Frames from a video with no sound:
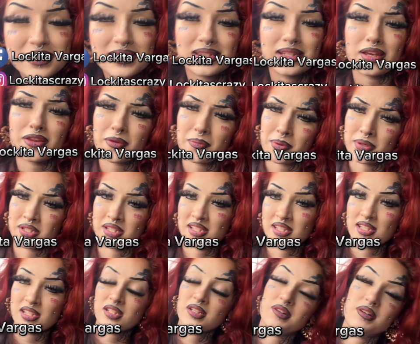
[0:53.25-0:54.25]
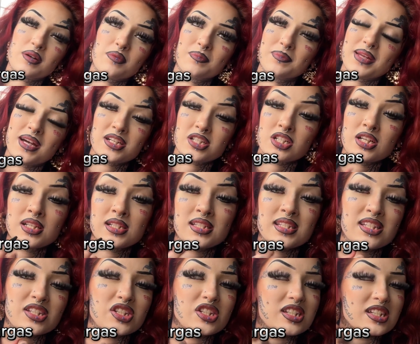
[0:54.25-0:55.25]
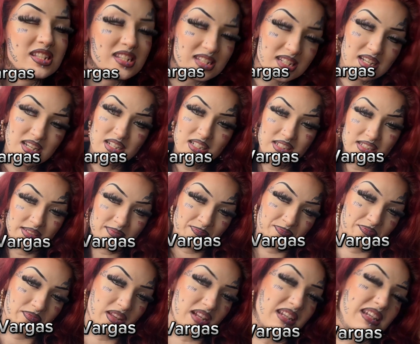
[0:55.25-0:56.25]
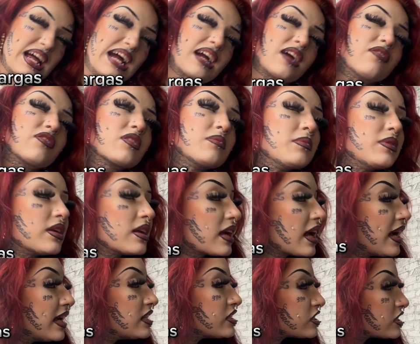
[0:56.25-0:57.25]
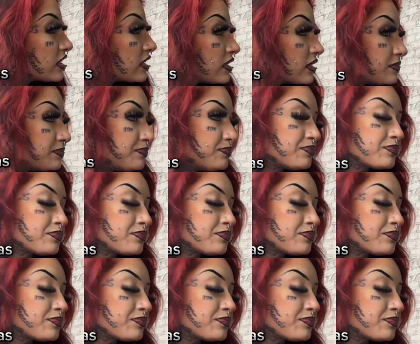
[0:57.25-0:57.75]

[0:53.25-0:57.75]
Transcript: The other person says, no, I'm not jealous. It's just lack of communication.